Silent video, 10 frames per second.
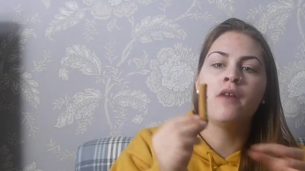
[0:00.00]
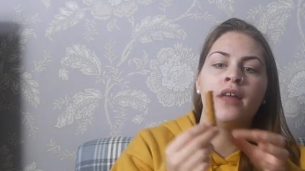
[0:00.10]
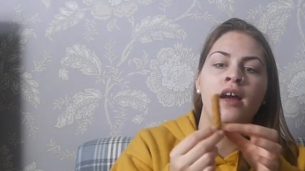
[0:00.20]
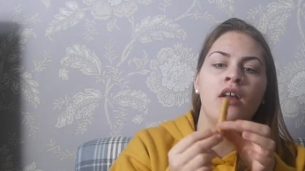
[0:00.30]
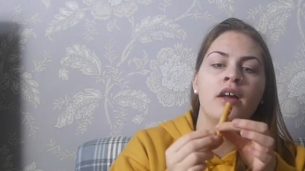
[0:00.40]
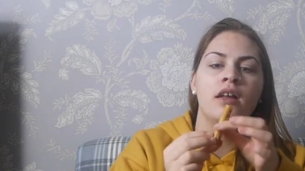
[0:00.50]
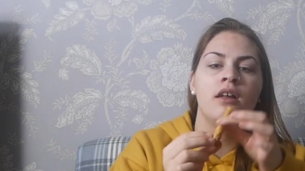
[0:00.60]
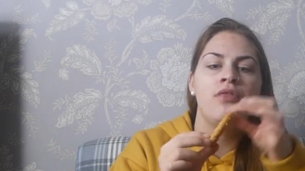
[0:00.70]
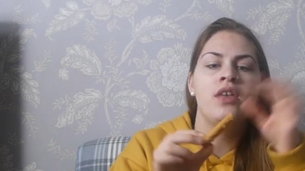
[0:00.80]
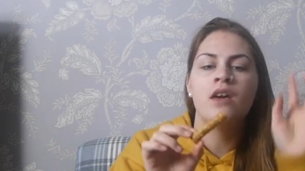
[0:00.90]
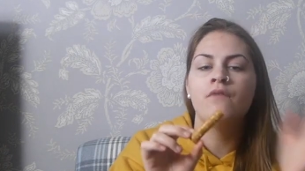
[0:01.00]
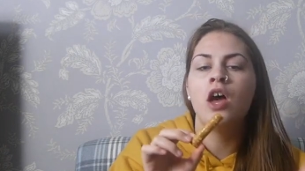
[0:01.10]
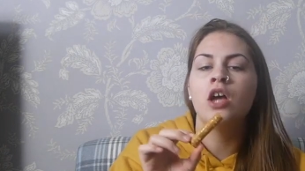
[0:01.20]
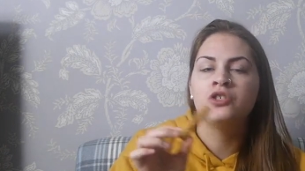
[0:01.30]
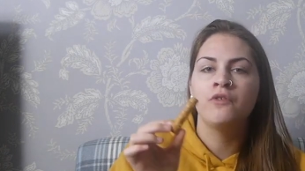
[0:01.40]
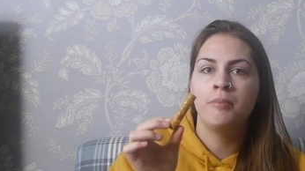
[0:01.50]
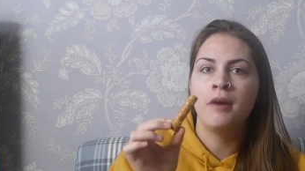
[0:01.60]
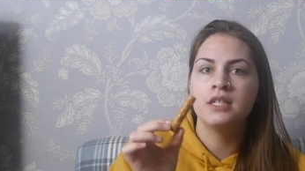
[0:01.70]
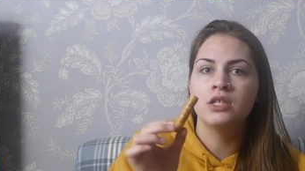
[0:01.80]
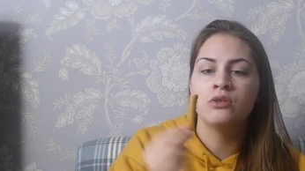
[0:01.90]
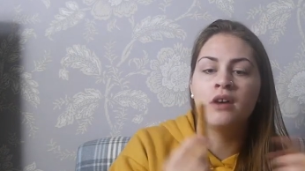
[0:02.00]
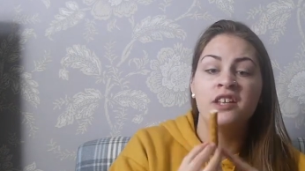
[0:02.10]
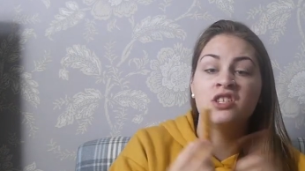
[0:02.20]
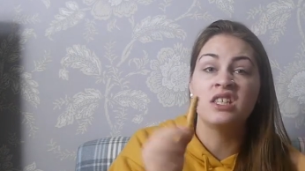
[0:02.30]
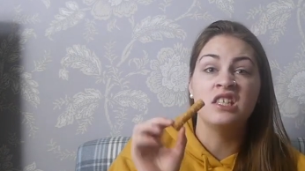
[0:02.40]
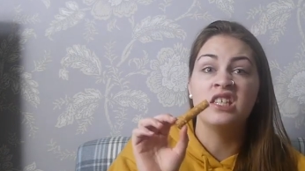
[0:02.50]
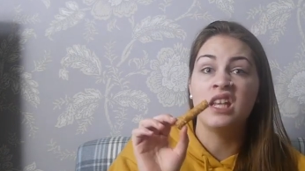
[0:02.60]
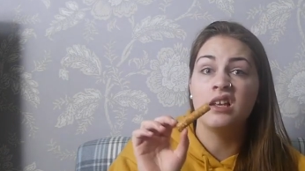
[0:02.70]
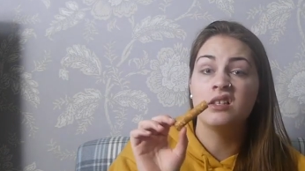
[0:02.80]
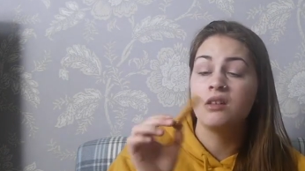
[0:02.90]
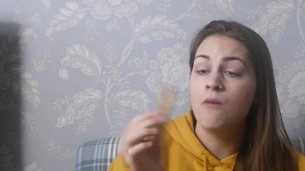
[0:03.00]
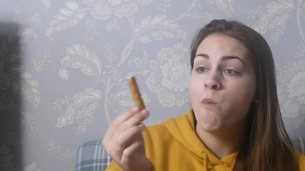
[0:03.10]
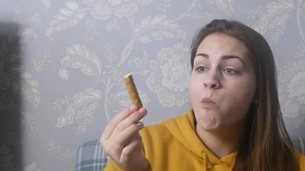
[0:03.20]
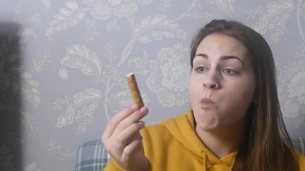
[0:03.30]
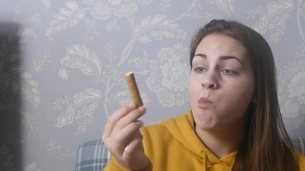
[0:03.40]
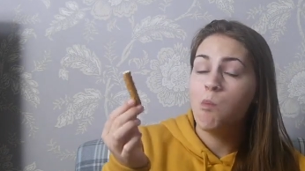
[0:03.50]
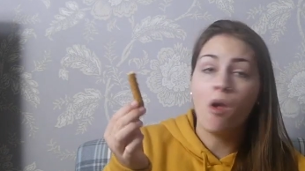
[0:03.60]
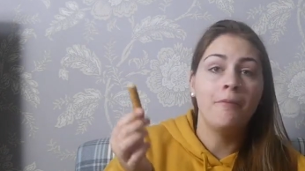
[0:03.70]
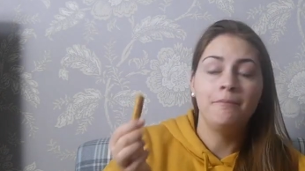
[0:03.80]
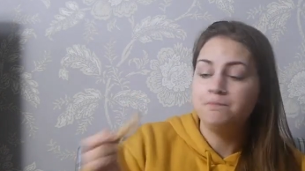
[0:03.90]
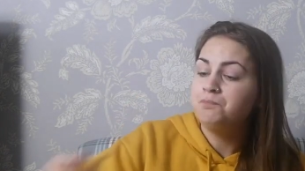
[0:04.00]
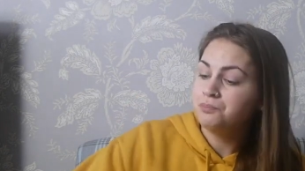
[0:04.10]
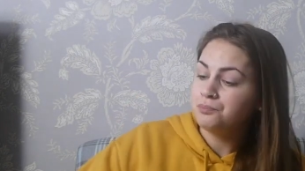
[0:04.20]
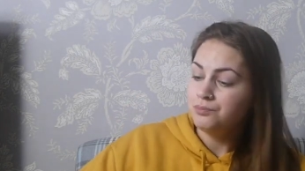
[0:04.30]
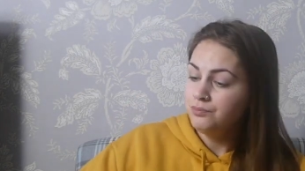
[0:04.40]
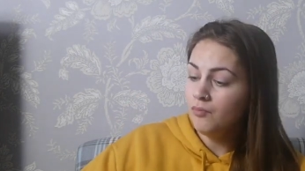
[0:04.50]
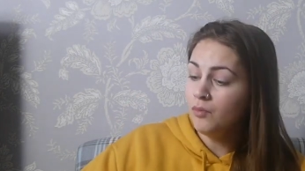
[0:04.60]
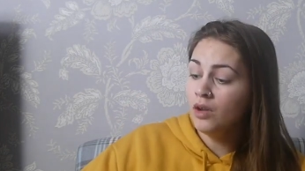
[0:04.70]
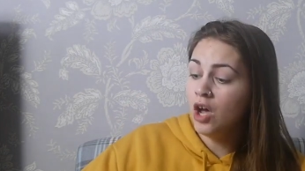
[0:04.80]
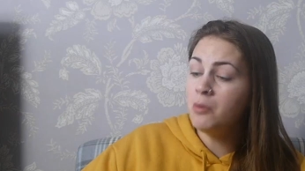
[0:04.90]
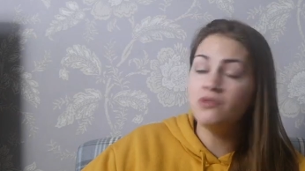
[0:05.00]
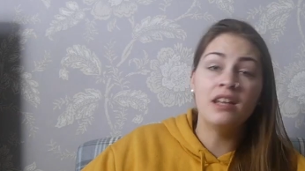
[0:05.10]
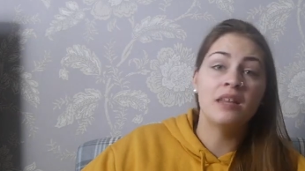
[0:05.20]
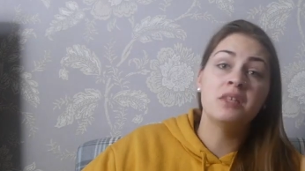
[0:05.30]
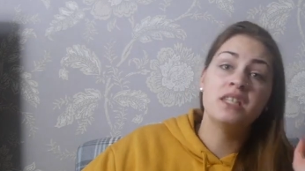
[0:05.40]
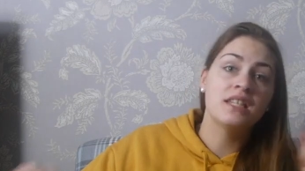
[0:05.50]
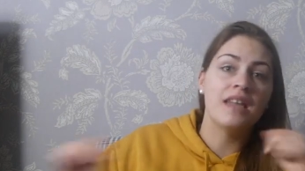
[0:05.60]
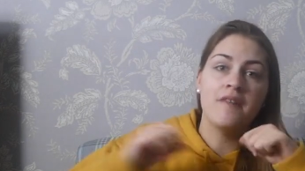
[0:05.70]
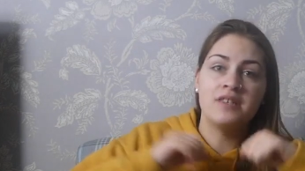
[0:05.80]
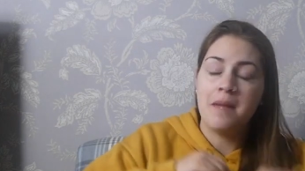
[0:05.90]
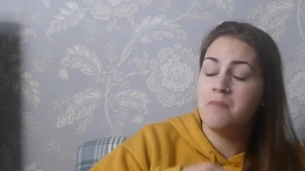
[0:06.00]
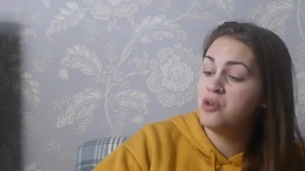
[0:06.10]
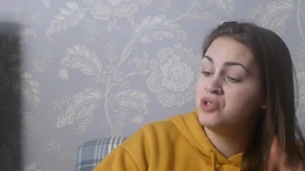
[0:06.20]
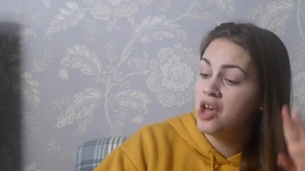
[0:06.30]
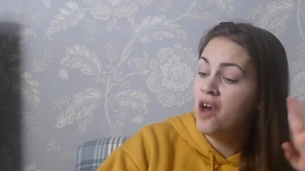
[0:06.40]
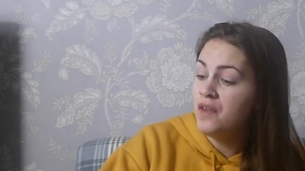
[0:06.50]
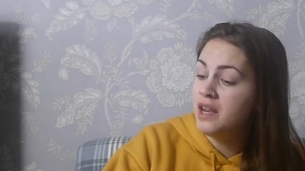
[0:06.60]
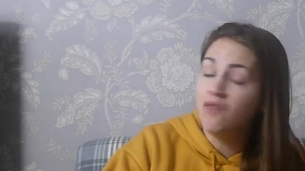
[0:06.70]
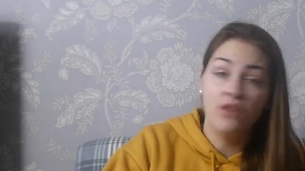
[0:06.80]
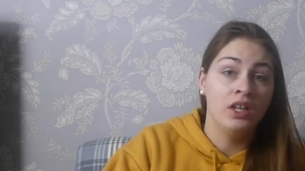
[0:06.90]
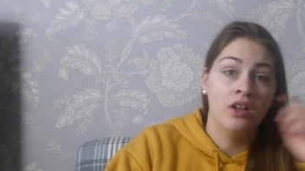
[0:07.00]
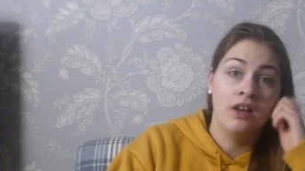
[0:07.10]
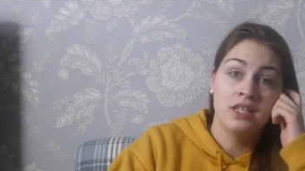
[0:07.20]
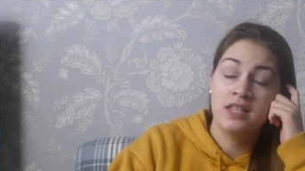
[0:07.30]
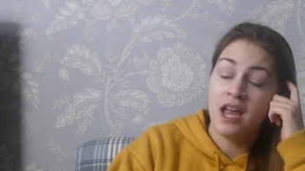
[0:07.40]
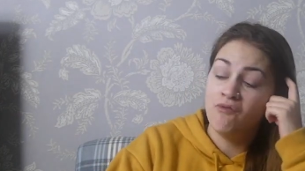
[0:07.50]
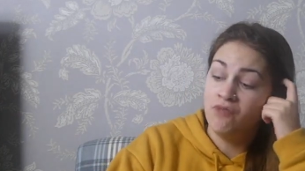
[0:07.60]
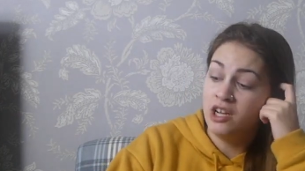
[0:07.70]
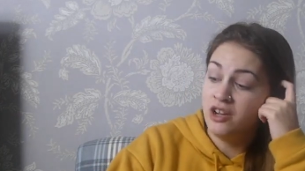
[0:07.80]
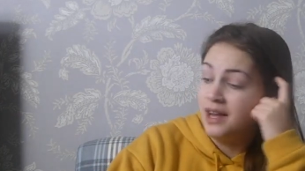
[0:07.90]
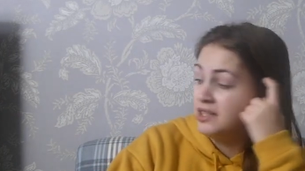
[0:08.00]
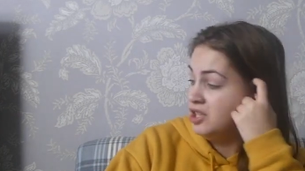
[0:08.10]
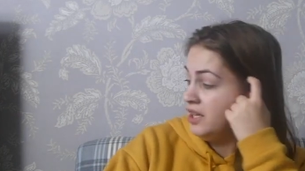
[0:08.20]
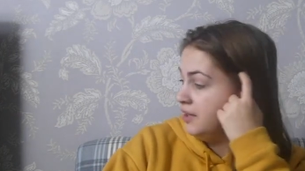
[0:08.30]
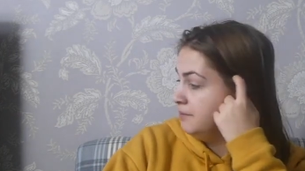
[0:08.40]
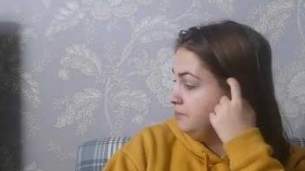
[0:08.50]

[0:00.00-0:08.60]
but they're like a thicker version of a pretzel and they're just in sticks. But I would rate them a 6 out of 10 because I think they're really nice. They're really good actually.